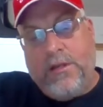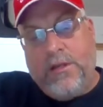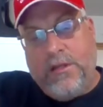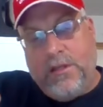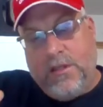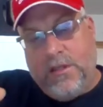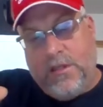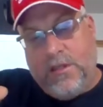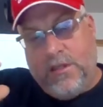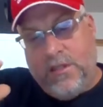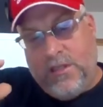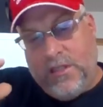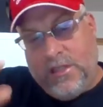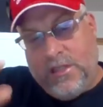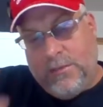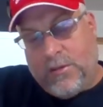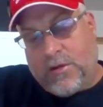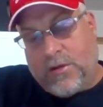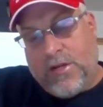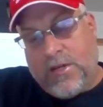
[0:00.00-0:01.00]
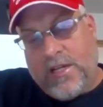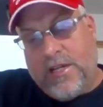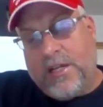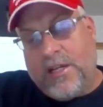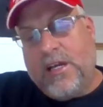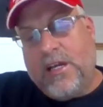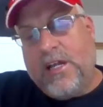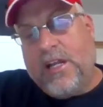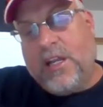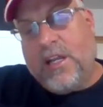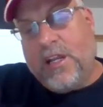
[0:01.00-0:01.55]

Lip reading: to the Democratic